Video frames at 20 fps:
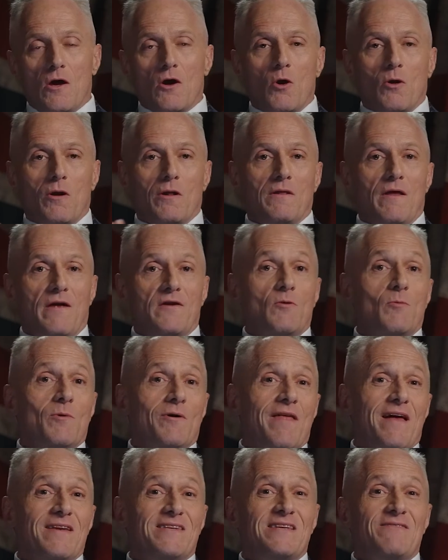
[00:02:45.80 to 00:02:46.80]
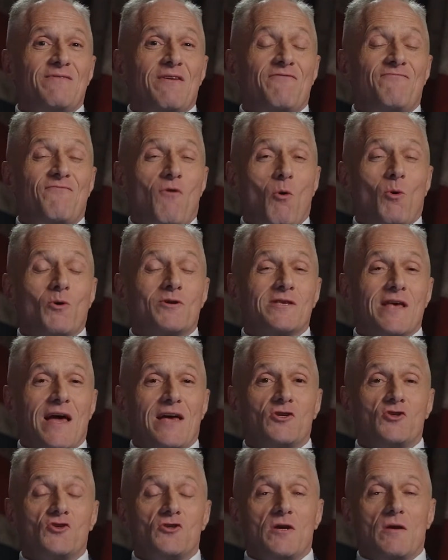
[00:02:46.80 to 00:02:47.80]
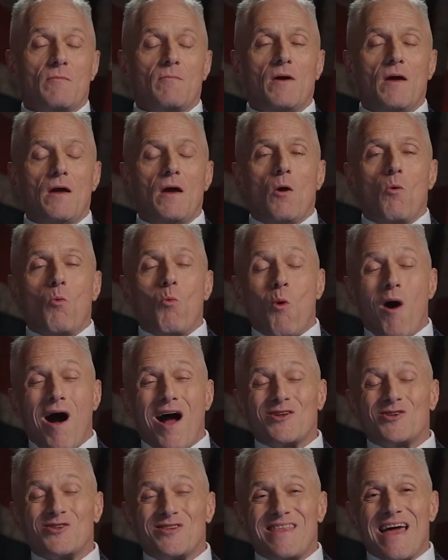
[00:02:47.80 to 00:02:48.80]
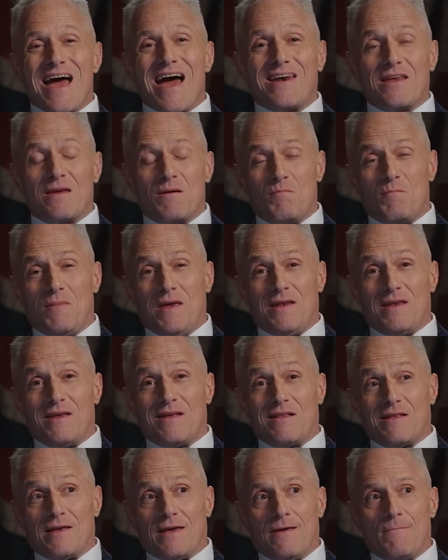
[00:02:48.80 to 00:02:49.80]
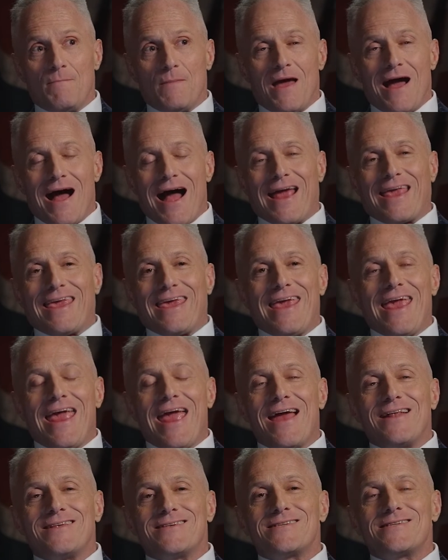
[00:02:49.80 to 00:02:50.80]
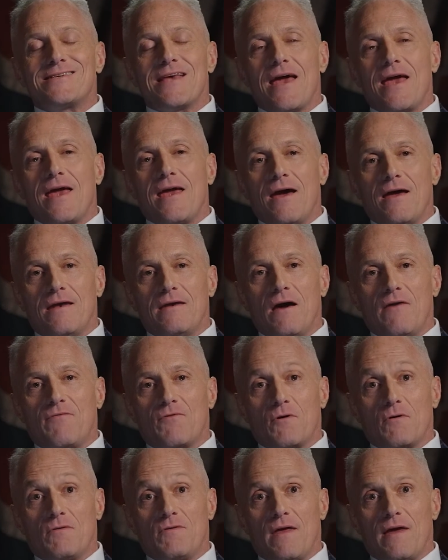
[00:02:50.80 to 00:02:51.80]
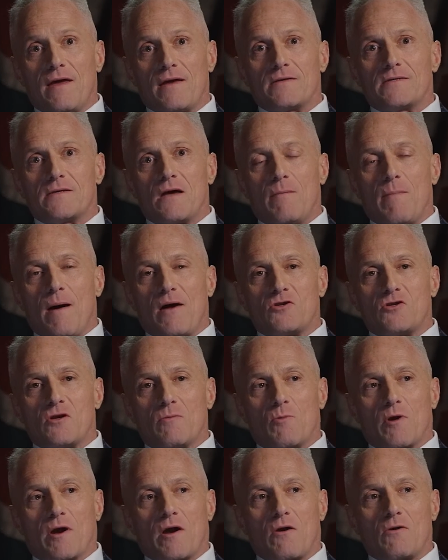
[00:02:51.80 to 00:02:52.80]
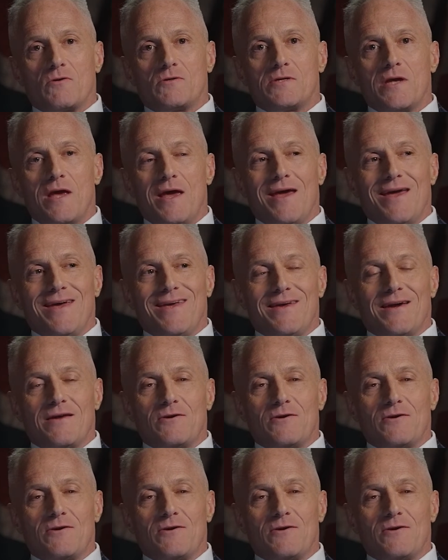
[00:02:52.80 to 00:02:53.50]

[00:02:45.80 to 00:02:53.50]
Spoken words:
Go to londonreal.tv/Jim, watch that immediately. I can't say enough good things about Jim Rickards. He